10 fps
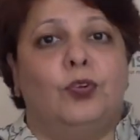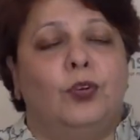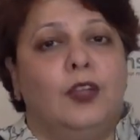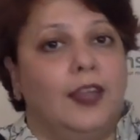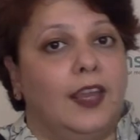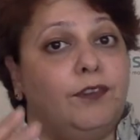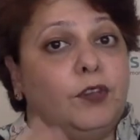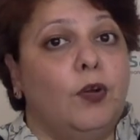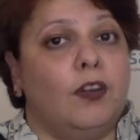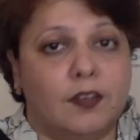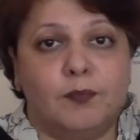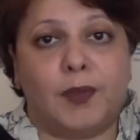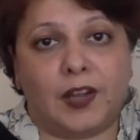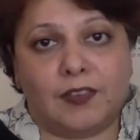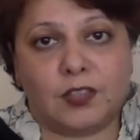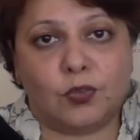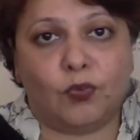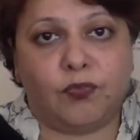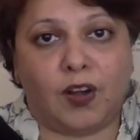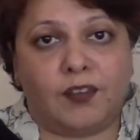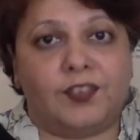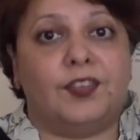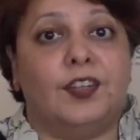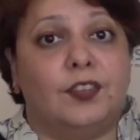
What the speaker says: So if you are comparing two funds,